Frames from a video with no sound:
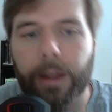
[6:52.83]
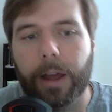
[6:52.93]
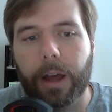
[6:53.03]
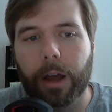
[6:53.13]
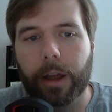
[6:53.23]

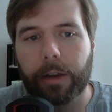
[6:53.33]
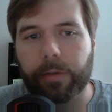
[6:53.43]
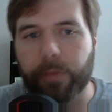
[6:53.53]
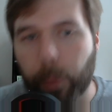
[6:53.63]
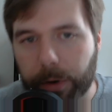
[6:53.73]
And
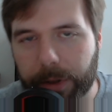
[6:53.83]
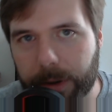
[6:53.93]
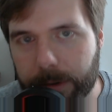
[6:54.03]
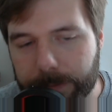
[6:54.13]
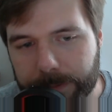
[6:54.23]

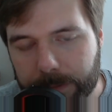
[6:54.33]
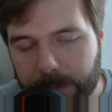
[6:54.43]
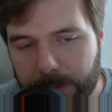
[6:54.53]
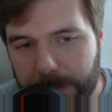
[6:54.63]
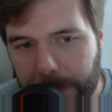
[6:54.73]
fourth
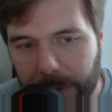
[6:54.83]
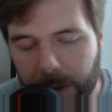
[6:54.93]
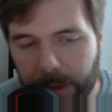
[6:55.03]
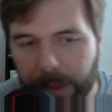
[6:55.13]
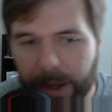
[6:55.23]

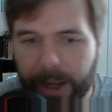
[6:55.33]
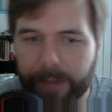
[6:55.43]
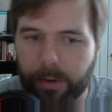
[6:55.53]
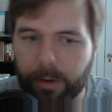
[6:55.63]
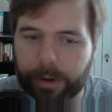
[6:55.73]
thing I
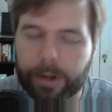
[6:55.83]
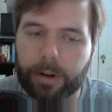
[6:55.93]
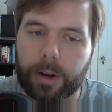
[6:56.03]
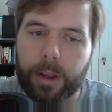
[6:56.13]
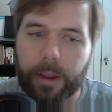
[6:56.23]
have on
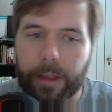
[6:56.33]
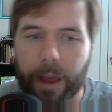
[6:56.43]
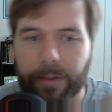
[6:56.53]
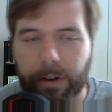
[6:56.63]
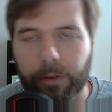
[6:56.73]
here that I
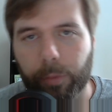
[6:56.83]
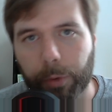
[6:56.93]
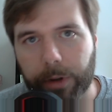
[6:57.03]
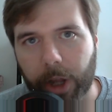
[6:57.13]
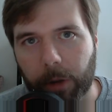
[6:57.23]
find has
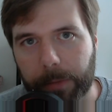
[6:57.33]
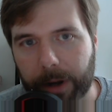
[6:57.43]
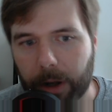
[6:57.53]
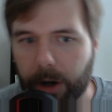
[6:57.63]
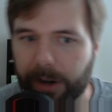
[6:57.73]
really helped me
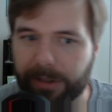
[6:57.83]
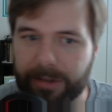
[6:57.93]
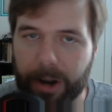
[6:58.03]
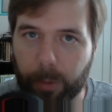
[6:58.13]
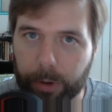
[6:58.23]
out a lot is
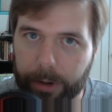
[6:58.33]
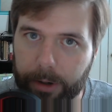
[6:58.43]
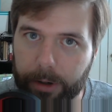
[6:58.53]
networking.